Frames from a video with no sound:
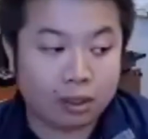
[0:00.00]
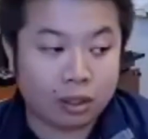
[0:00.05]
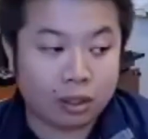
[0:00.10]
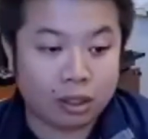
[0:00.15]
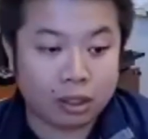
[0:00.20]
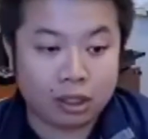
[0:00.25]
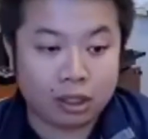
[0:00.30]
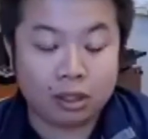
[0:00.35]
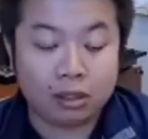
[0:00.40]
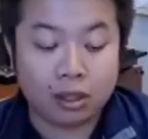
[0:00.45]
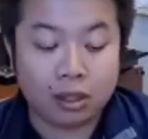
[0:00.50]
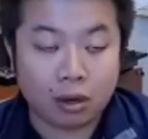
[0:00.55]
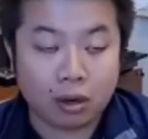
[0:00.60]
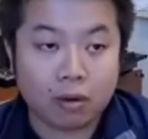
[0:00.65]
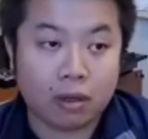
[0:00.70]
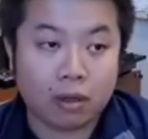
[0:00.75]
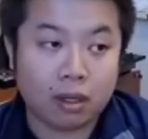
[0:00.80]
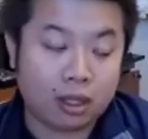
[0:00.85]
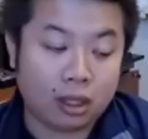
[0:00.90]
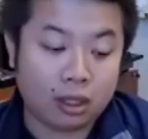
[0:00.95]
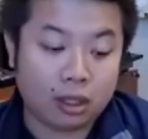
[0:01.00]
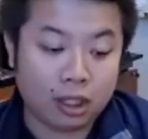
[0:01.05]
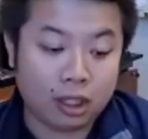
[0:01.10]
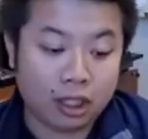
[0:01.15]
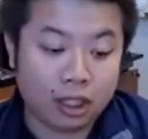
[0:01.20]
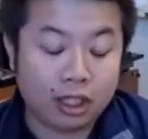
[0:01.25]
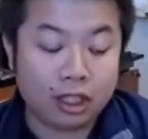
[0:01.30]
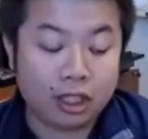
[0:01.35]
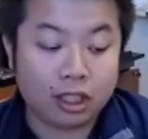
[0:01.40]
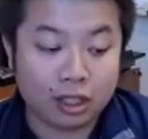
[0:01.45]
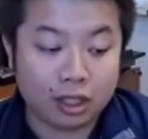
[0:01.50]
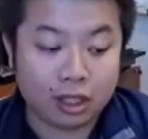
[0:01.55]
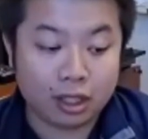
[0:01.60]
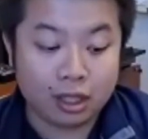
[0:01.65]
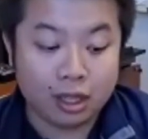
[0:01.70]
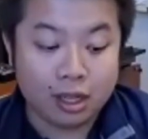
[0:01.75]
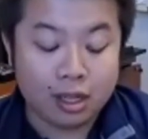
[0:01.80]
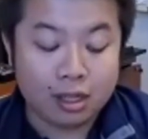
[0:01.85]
or children or teacher,